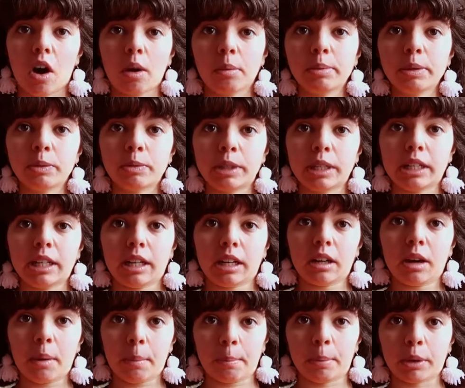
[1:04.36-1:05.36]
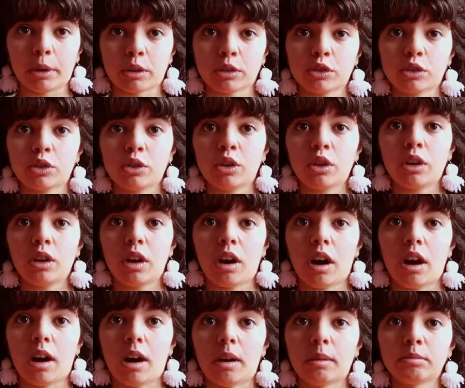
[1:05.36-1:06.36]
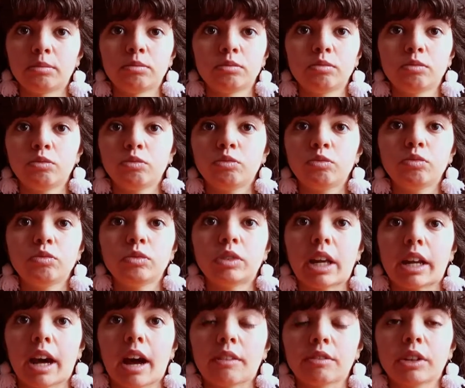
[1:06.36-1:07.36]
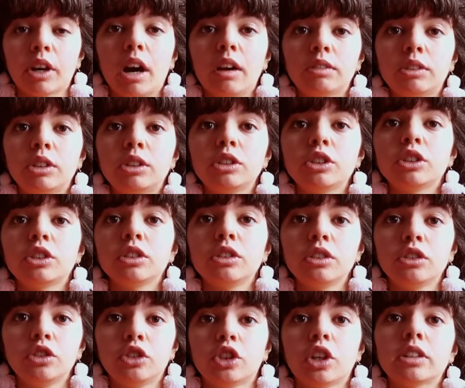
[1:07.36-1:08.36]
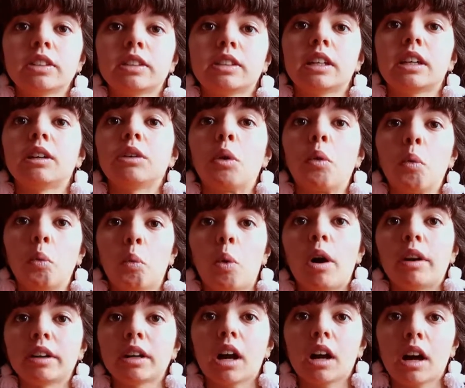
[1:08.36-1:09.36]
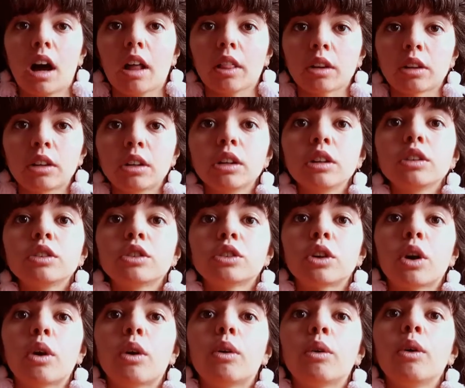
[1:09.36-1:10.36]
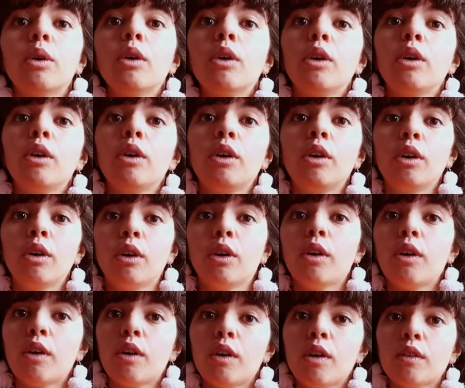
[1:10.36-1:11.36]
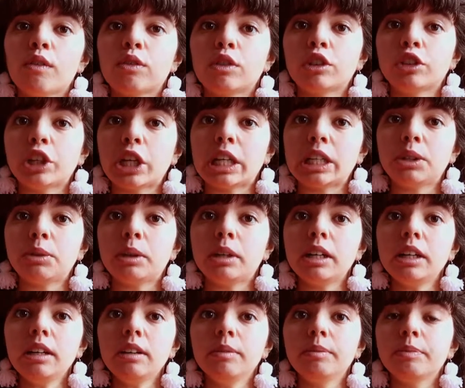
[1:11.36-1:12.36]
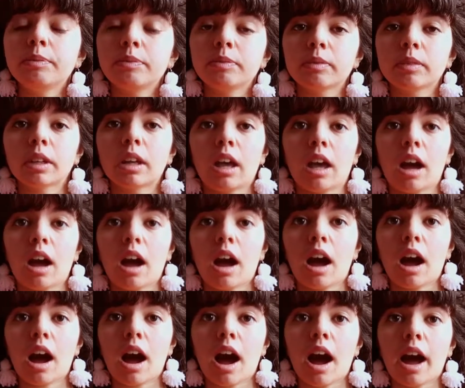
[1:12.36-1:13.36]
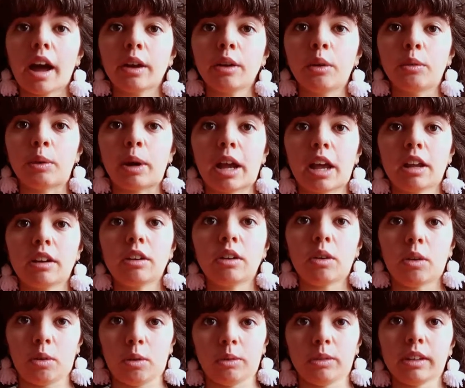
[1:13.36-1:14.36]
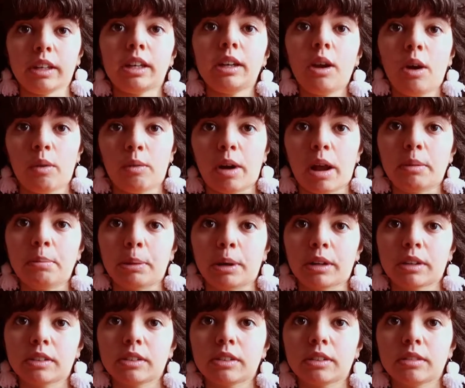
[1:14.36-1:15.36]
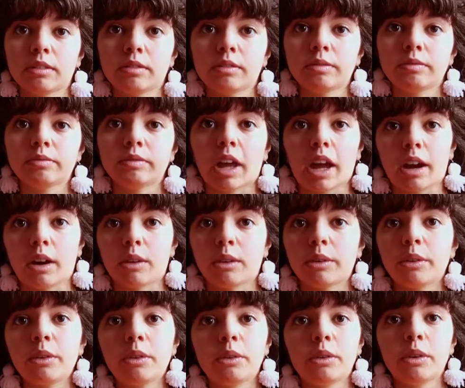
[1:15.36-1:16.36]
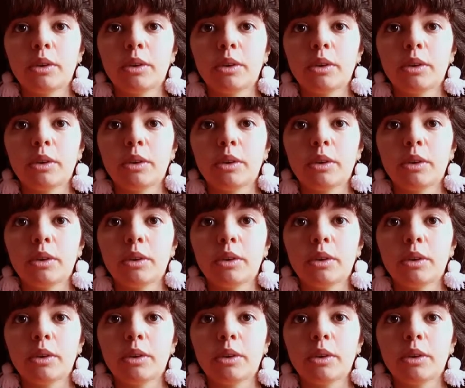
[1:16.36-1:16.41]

I'll be reading books that have covers just in one color. So for January, I read only red books. Now,